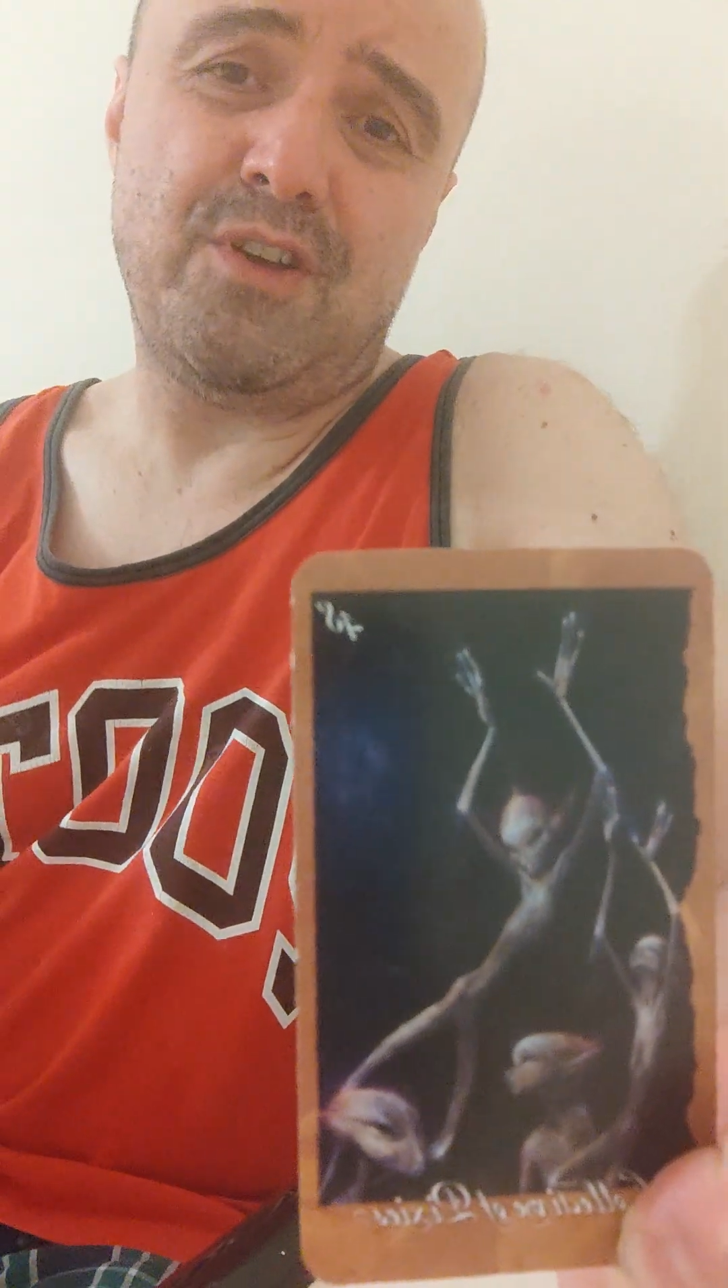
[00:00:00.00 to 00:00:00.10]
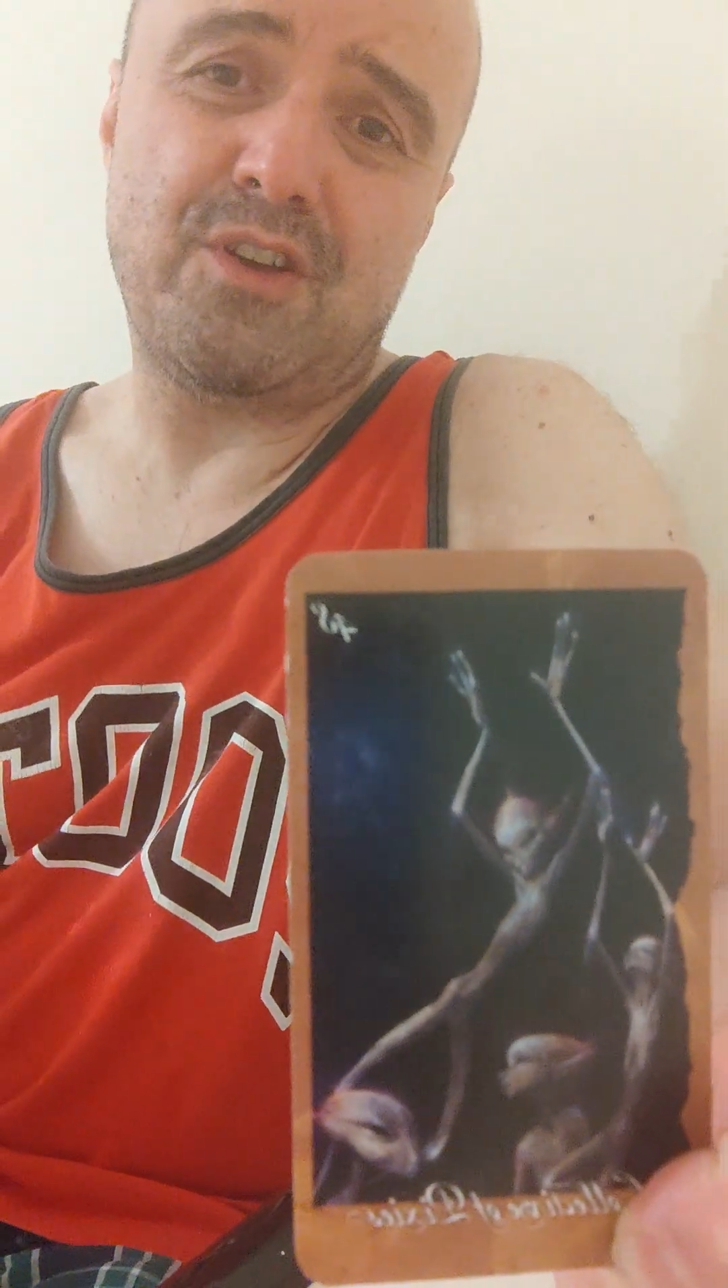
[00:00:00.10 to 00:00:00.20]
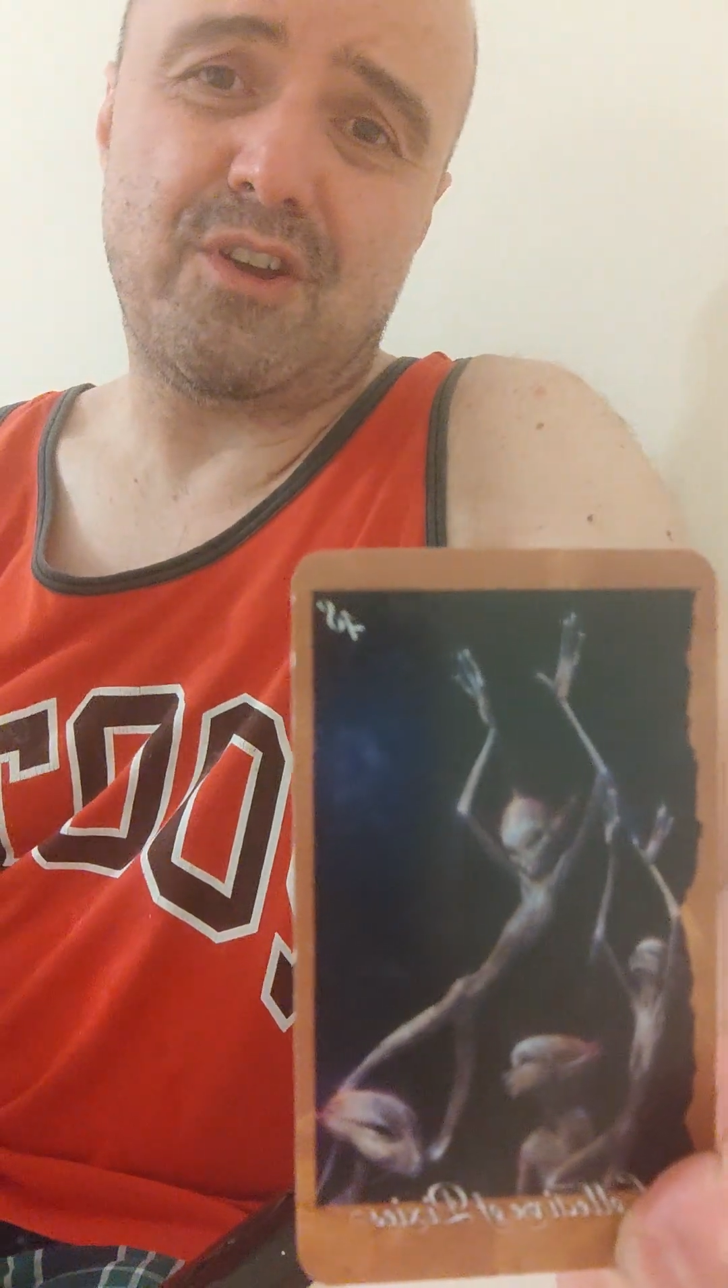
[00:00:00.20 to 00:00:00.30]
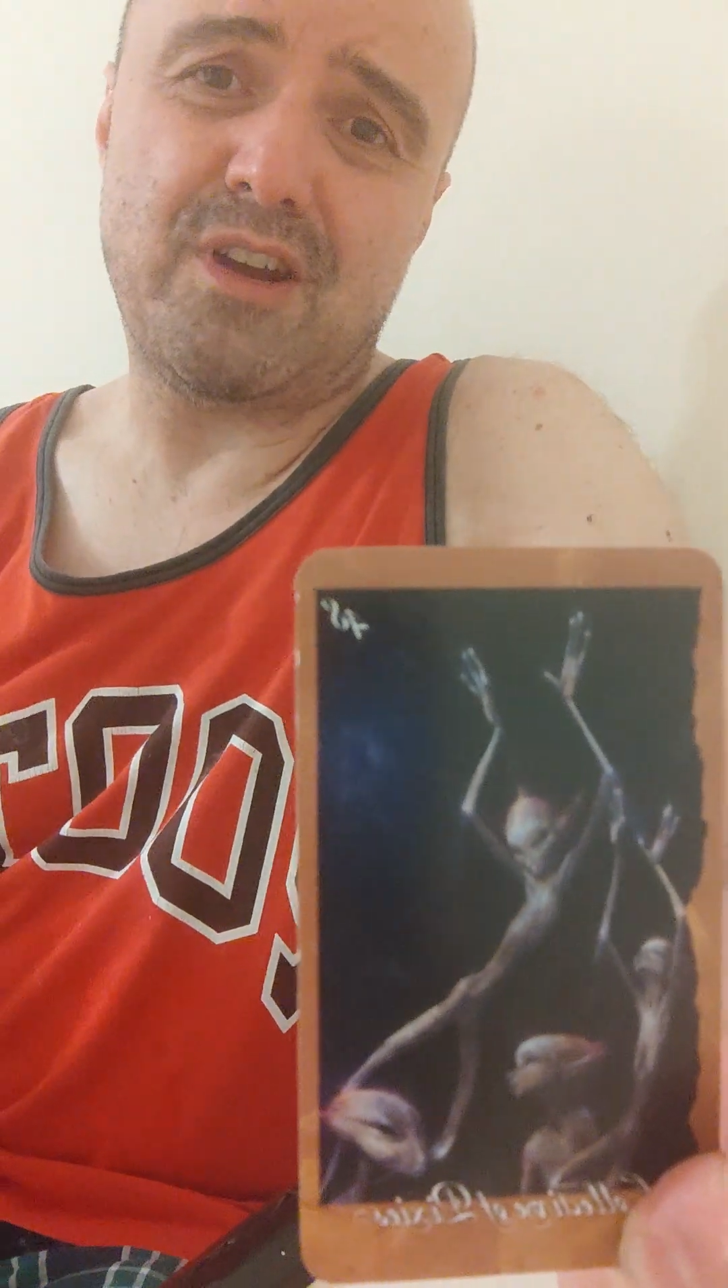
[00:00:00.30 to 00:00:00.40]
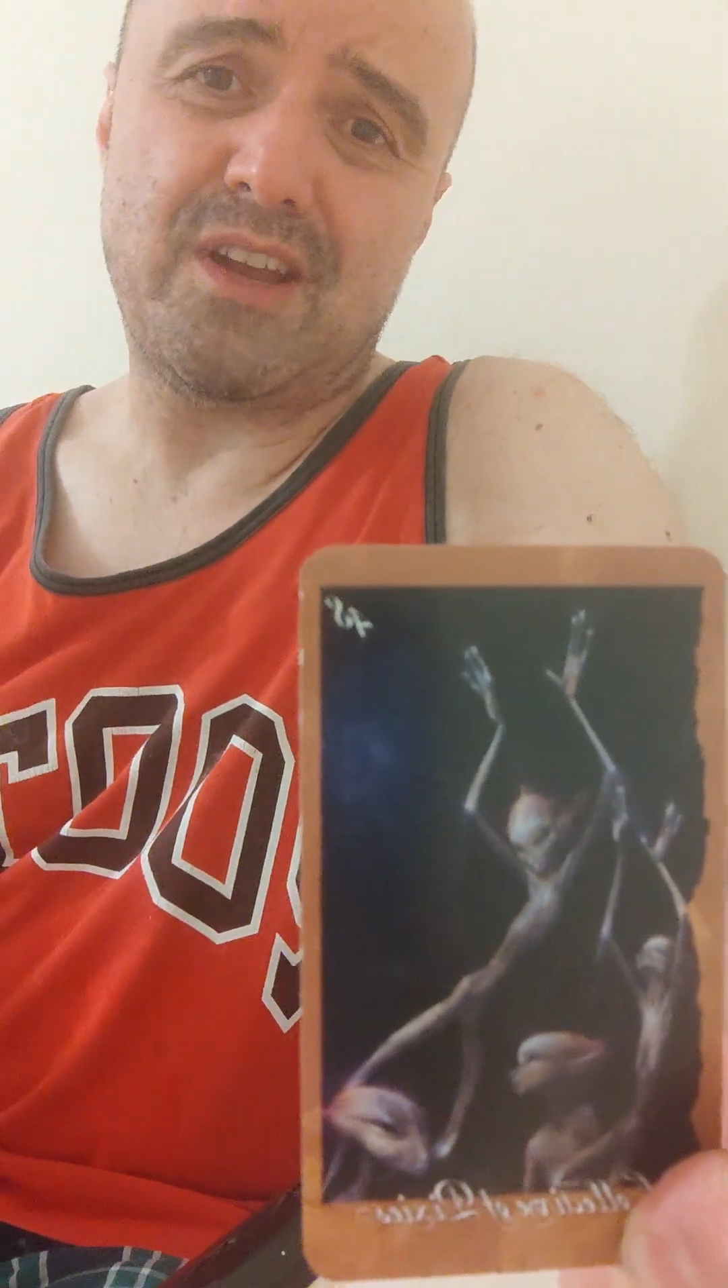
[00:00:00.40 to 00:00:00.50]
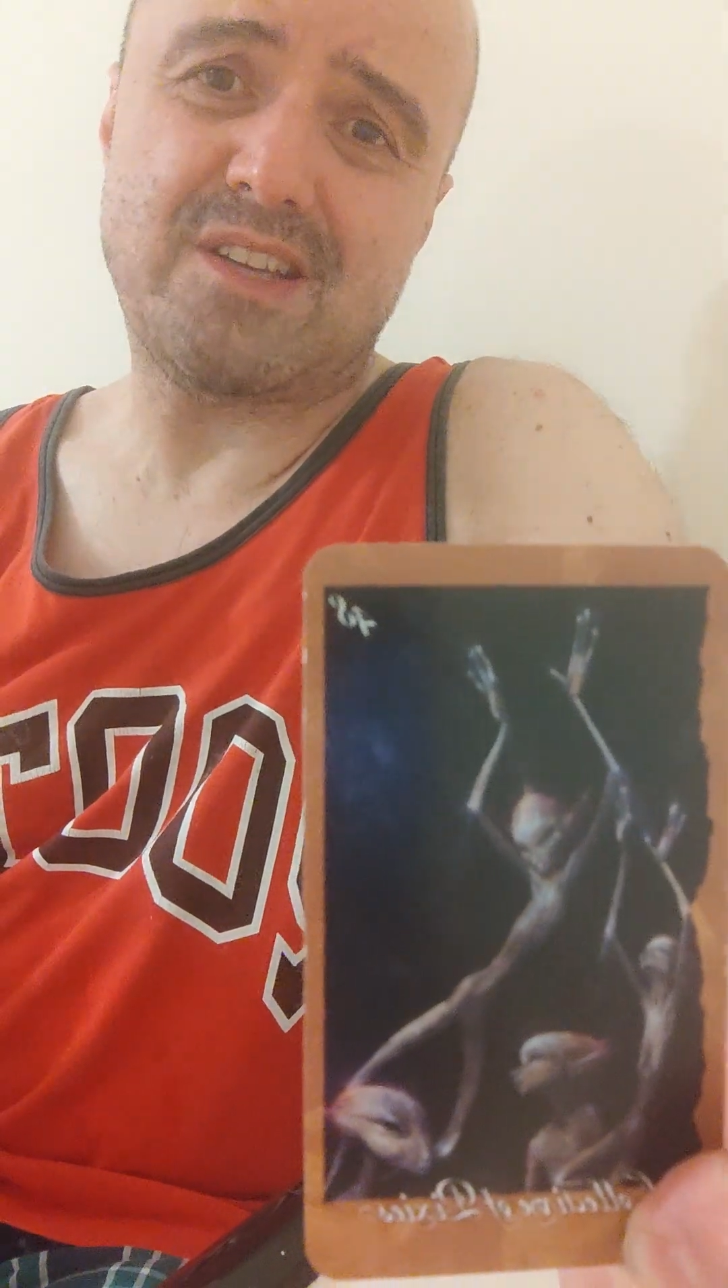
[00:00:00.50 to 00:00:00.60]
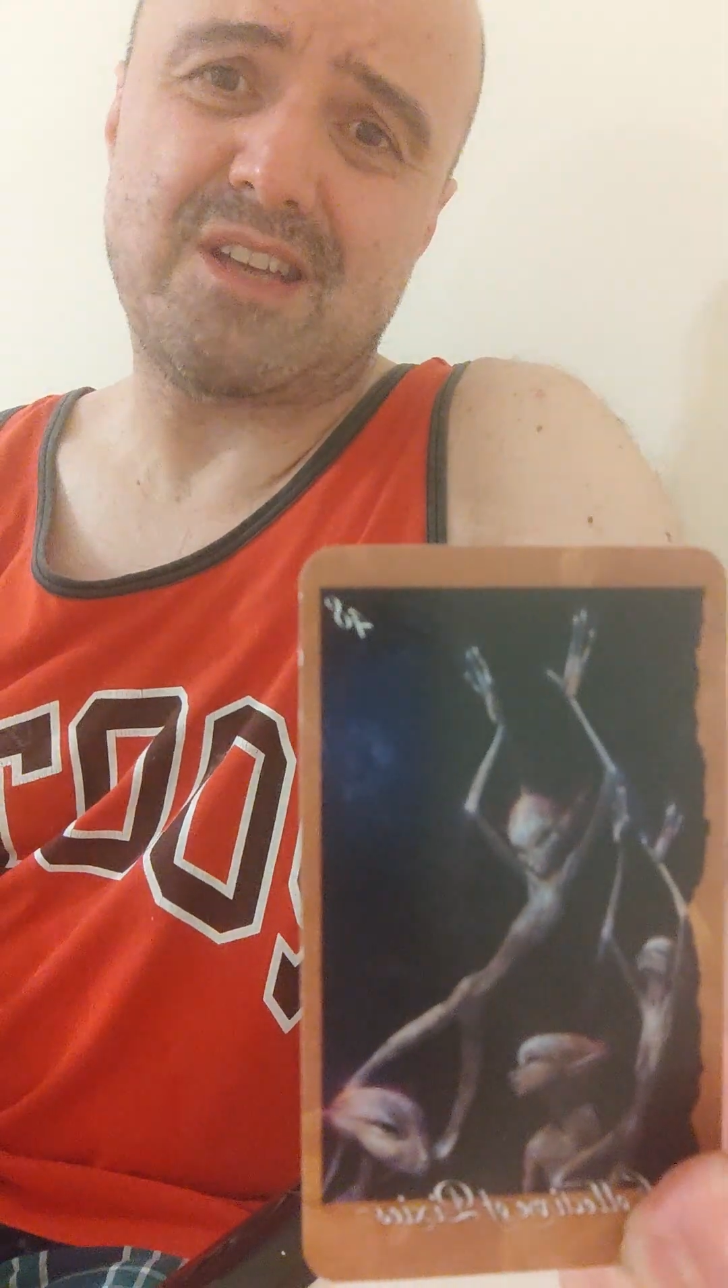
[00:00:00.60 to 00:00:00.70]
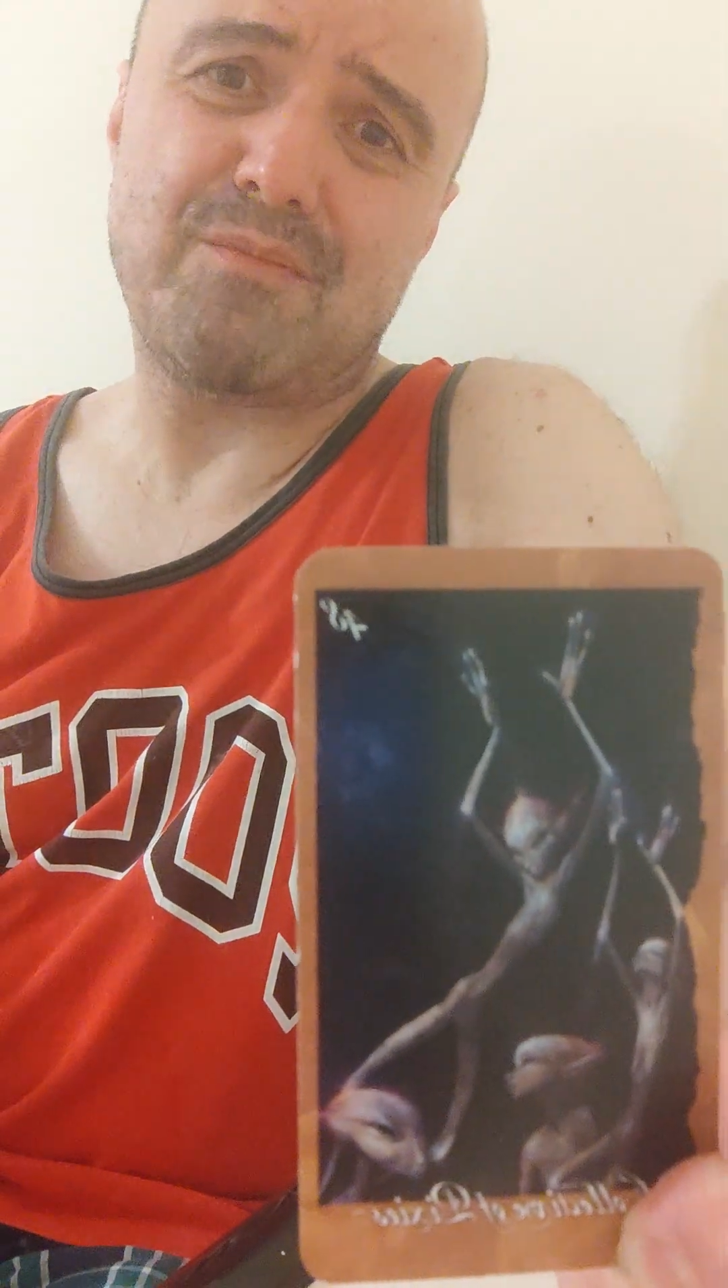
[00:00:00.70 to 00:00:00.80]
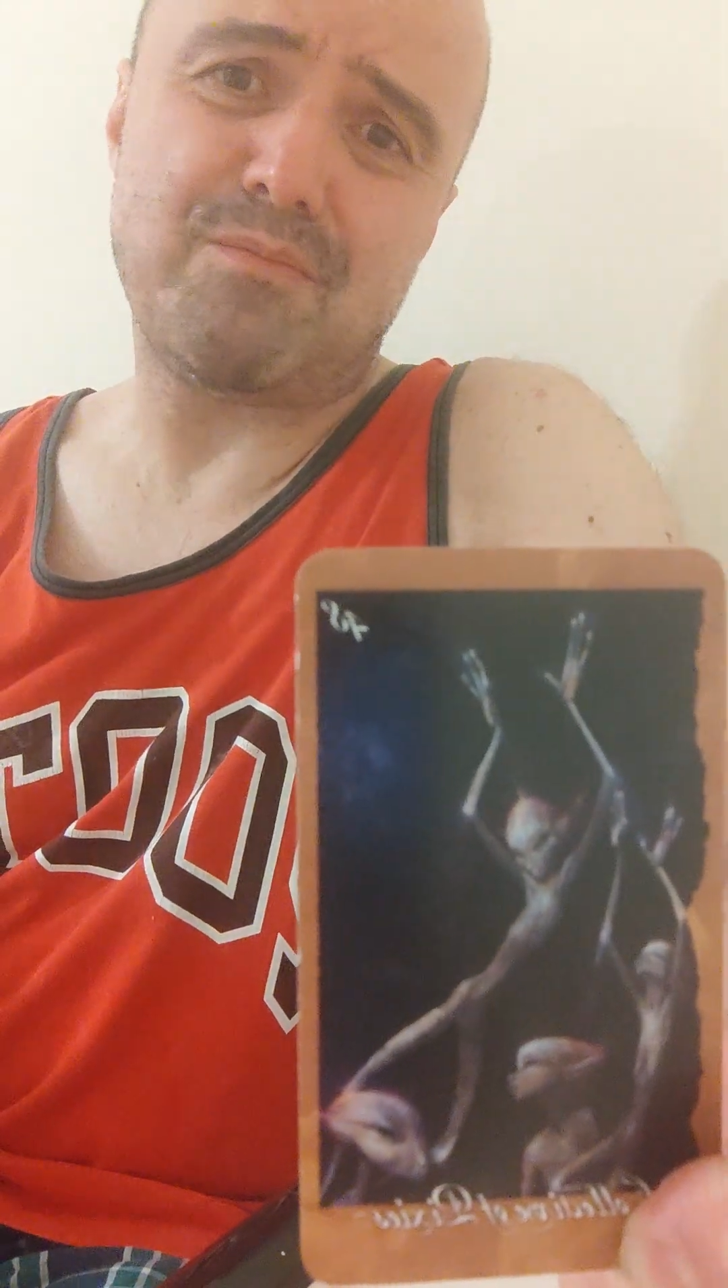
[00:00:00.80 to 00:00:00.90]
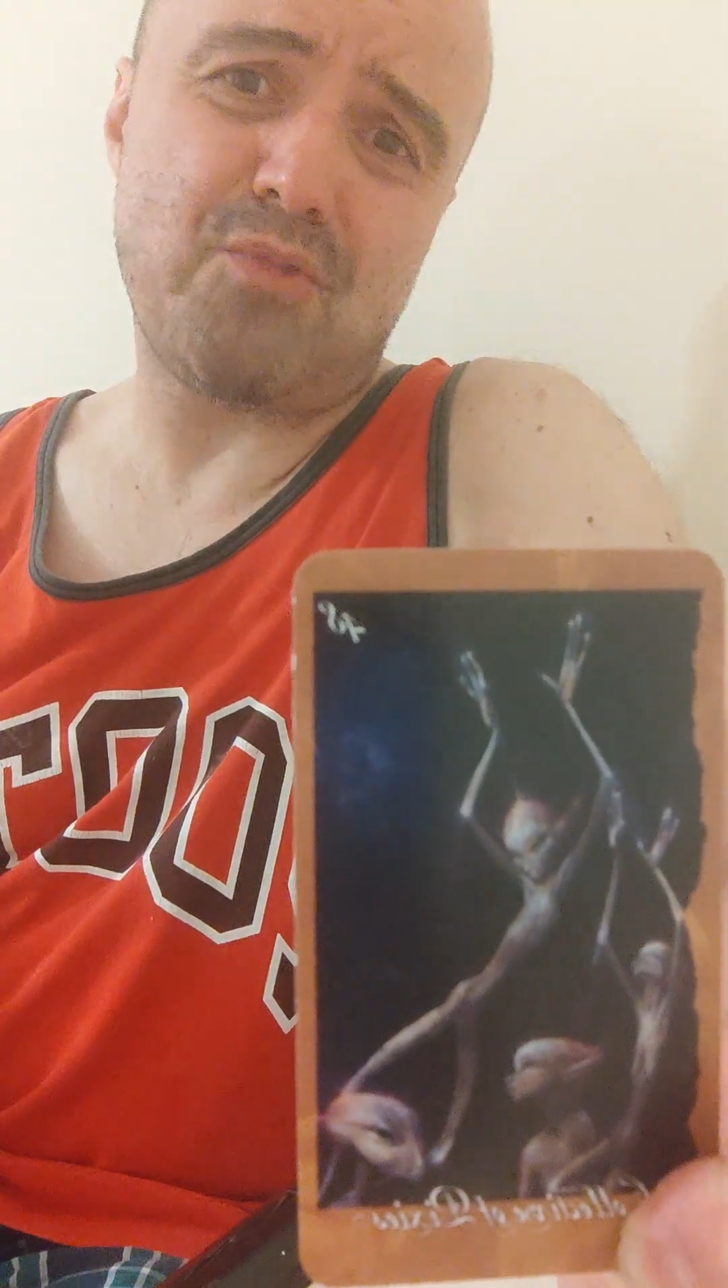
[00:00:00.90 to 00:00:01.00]
you're going to
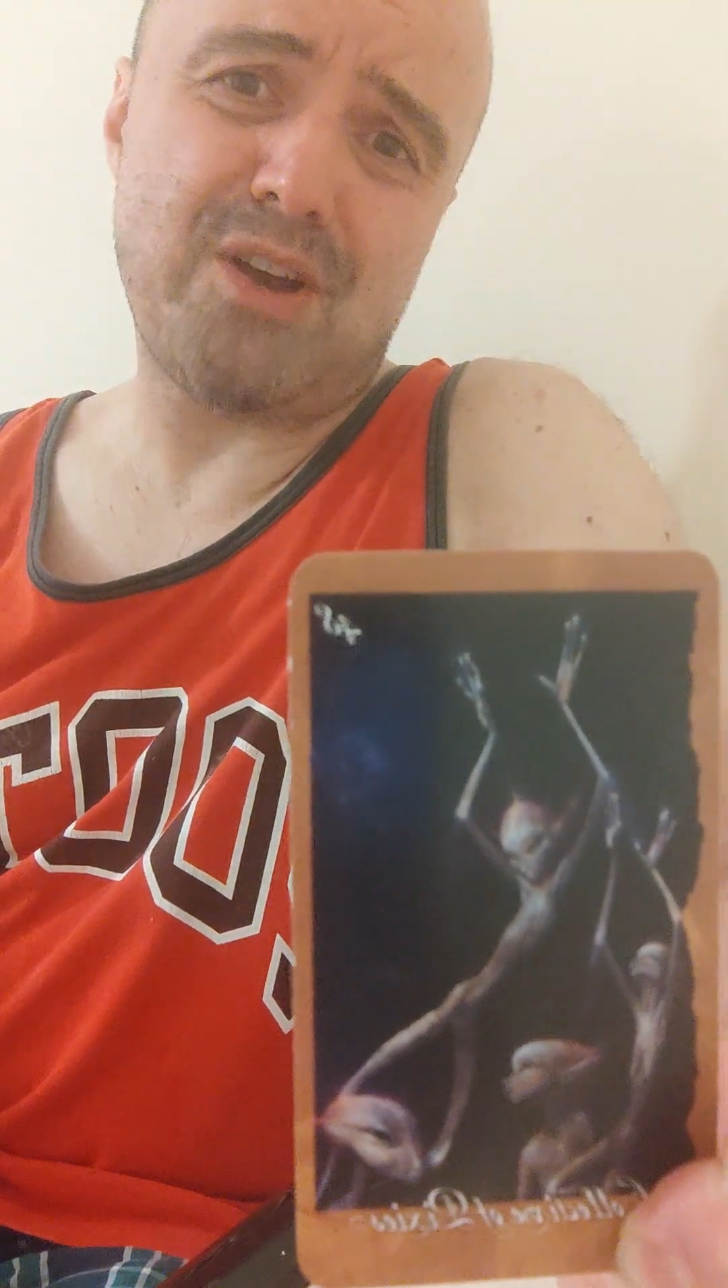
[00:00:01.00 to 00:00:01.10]
accept.